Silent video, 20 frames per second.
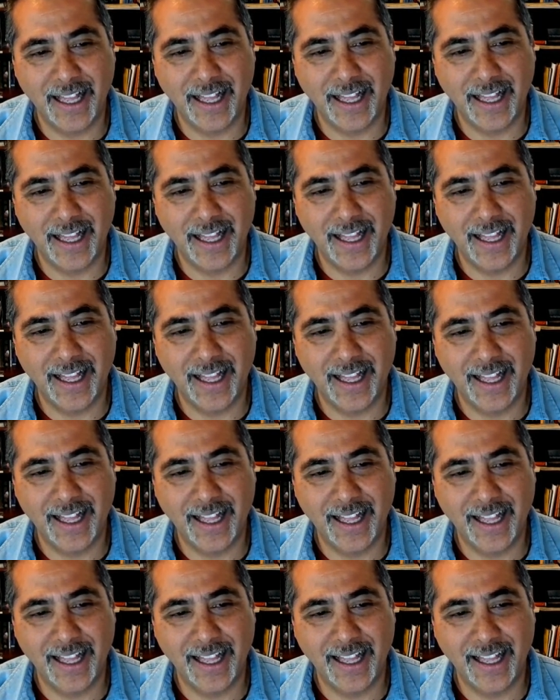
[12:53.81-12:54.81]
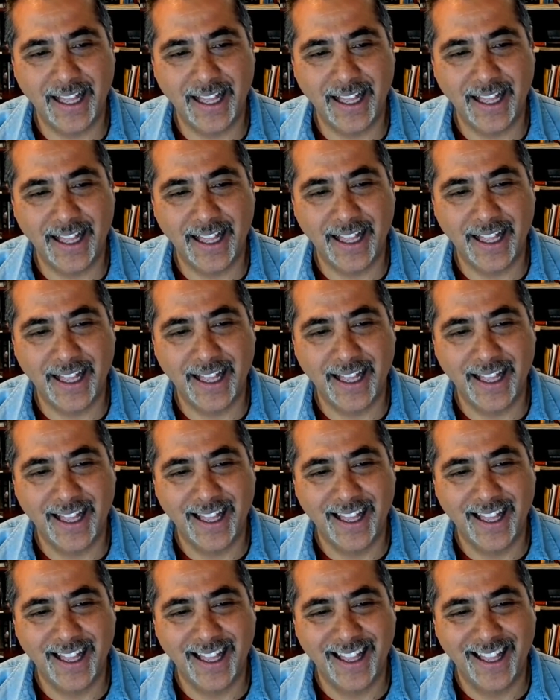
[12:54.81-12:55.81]

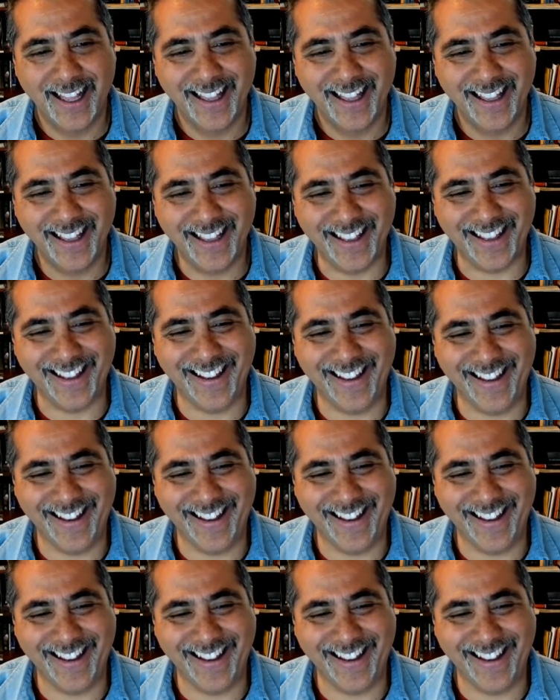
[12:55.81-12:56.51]
The person shown says nothing.